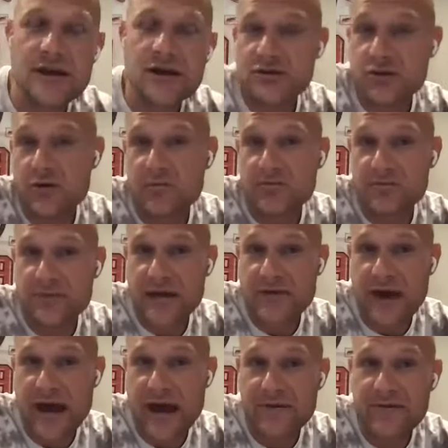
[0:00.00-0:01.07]
So if
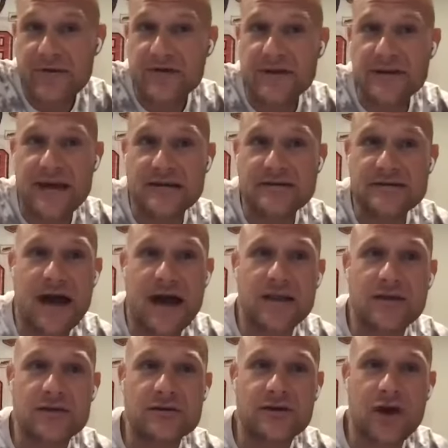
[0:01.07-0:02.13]
I have
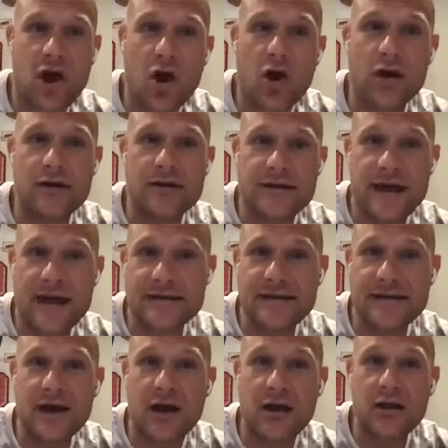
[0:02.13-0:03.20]
$50,000 hard into that
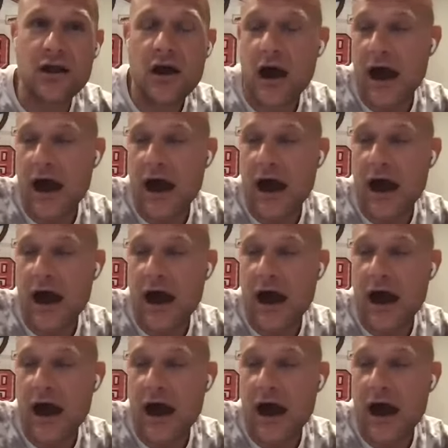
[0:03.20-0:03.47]
deal,